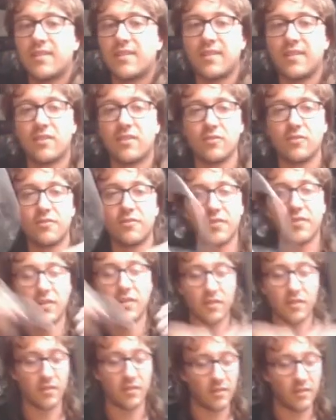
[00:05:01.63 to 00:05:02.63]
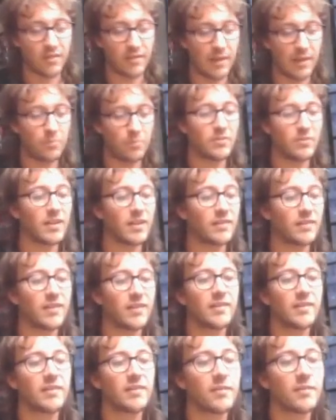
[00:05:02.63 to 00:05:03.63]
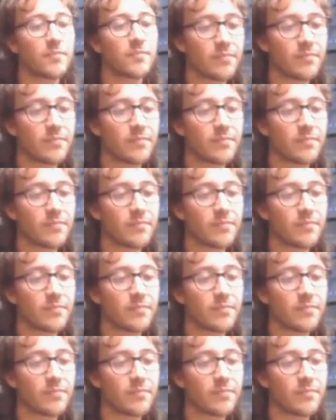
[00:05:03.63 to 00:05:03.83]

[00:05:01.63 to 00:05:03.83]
sent over a cable like this,